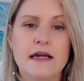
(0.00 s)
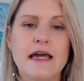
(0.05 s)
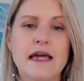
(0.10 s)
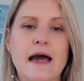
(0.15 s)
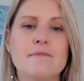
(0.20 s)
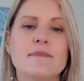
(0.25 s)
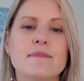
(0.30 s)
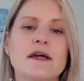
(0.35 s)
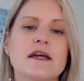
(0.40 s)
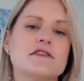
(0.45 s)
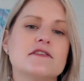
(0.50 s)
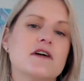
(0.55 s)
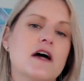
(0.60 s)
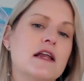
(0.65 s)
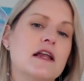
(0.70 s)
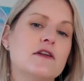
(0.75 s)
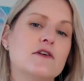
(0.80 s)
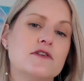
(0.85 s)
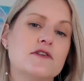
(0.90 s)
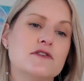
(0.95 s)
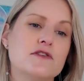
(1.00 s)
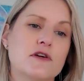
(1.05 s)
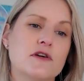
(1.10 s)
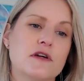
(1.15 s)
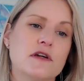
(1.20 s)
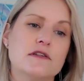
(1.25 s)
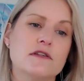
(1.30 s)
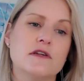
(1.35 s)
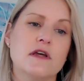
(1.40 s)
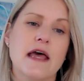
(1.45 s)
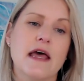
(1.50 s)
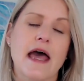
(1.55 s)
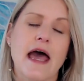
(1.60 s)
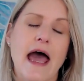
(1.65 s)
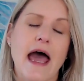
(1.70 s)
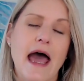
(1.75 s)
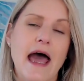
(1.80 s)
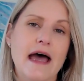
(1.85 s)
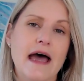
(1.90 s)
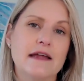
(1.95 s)
can be diluted
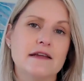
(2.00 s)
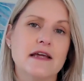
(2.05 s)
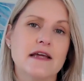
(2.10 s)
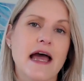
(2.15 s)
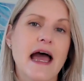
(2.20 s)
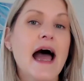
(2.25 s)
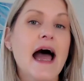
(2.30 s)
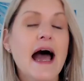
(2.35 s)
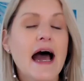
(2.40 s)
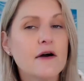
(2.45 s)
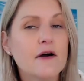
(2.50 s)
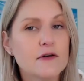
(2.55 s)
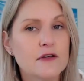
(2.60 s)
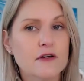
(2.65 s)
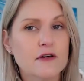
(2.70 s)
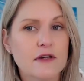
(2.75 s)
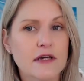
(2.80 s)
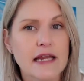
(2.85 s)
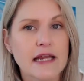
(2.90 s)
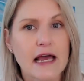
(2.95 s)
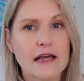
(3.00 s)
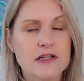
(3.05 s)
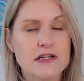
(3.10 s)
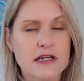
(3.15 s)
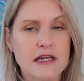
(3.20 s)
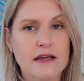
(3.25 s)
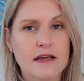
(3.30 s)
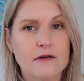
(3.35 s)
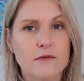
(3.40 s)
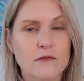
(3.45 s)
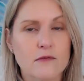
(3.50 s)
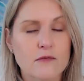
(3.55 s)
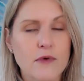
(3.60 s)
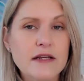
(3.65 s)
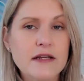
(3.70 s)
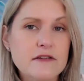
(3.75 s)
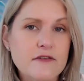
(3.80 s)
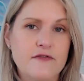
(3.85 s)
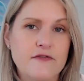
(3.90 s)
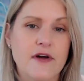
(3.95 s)
and how you can actually
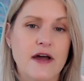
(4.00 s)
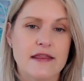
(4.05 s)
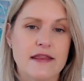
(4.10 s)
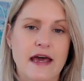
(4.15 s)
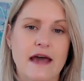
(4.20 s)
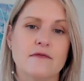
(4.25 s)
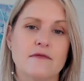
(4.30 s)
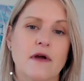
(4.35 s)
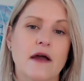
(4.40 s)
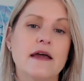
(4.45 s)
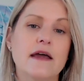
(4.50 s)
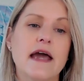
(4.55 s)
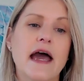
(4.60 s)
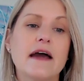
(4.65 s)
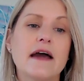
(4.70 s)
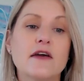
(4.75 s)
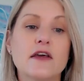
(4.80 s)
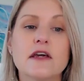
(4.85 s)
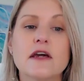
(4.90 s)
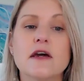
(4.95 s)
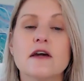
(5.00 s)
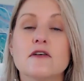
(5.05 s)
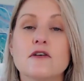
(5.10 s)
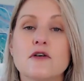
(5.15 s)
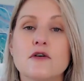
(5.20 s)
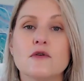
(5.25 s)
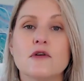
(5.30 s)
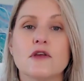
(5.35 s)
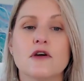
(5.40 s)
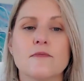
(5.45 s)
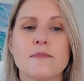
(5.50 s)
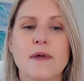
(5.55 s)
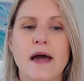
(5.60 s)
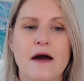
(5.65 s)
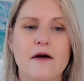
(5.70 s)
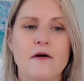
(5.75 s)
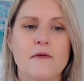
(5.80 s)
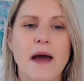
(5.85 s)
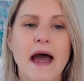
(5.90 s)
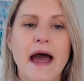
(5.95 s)
rectify that, right? How you can call your
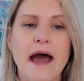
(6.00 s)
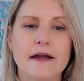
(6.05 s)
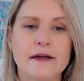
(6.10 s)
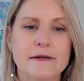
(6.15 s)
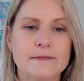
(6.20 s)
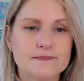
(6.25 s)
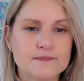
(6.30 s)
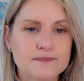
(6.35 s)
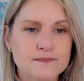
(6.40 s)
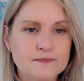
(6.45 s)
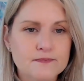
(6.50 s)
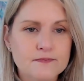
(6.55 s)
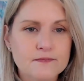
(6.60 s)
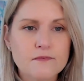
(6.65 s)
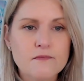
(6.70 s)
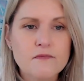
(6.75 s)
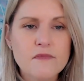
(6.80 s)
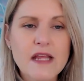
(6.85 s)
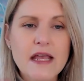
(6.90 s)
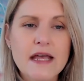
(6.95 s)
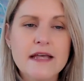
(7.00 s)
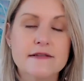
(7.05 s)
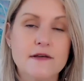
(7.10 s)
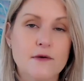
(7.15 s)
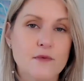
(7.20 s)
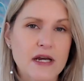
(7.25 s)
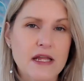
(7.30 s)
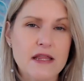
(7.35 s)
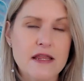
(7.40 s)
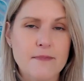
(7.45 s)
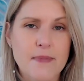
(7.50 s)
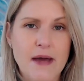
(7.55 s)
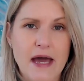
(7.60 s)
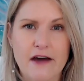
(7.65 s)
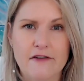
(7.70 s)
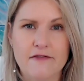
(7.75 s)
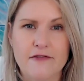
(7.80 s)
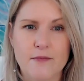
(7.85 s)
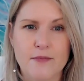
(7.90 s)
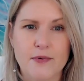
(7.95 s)
power back. And so one of the
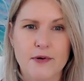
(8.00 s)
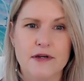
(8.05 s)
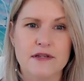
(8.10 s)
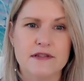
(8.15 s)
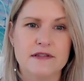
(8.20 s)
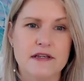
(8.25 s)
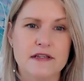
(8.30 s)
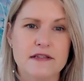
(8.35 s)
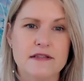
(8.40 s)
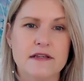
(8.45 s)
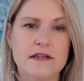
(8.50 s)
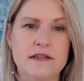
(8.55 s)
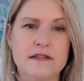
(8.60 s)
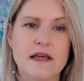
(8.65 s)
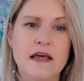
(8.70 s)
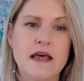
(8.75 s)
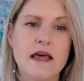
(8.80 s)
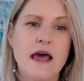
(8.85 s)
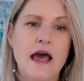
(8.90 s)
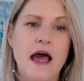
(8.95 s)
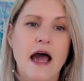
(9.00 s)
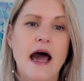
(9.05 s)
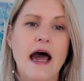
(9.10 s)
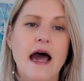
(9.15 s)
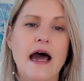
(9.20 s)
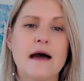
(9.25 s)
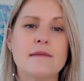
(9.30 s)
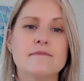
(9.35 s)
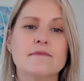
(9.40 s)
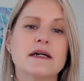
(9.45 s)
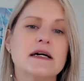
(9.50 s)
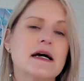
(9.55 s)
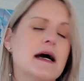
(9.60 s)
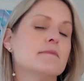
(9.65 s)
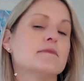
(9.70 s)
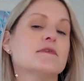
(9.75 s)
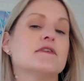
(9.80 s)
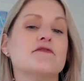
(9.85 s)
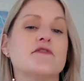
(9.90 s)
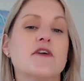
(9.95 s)
powerful processes um,
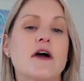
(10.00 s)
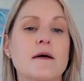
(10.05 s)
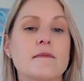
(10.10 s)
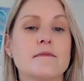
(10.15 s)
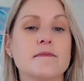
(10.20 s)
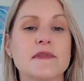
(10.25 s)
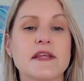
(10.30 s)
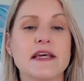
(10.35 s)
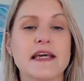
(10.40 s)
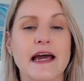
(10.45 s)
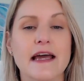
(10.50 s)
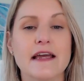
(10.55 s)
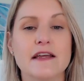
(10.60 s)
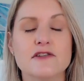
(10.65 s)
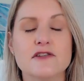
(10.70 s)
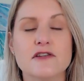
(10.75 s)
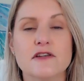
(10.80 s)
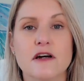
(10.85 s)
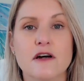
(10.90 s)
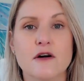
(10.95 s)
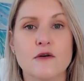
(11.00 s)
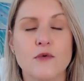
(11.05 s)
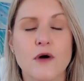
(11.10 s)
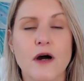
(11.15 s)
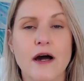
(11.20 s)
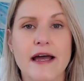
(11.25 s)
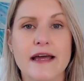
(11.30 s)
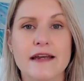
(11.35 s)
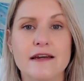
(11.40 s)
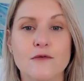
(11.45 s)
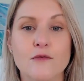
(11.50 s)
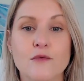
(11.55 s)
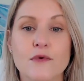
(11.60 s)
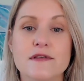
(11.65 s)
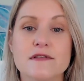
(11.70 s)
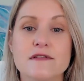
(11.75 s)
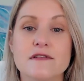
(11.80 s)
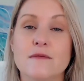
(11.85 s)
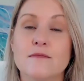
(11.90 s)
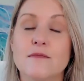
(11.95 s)
comes from the ancient Hawaiian
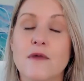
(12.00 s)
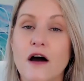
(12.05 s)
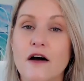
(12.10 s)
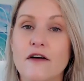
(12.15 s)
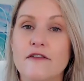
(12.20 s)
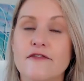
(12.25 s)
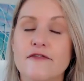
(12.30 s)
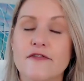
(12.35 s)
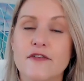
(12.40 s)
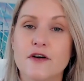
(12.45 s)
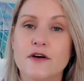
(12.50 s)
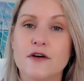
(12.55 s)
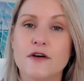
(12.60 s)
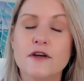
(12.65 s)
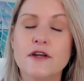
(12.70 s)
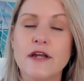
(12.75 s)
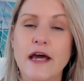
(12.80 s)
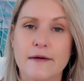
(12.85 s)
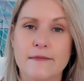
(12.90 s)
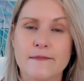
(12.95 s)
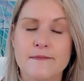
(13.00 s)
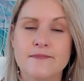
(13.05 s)
wisdom of Huna.